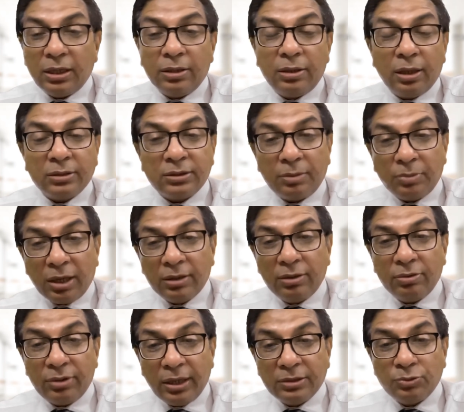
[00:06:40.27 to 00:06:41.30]
there are some
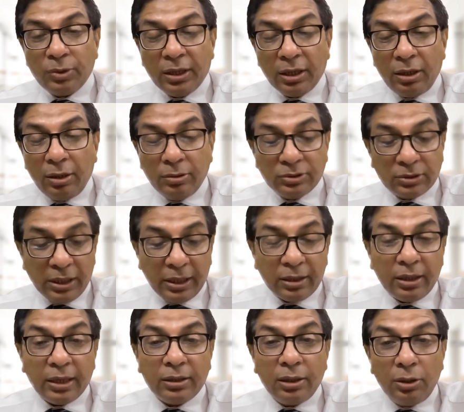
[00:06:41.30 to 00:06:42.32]
other things we can use, like
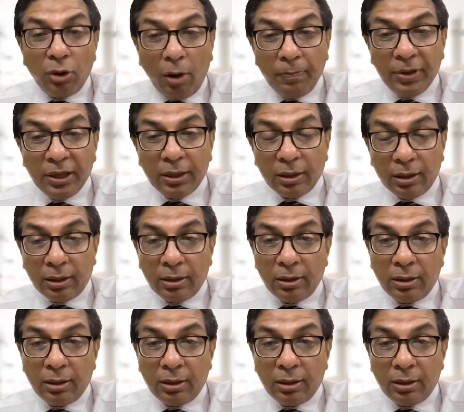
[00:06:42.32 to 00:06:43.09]
the topical,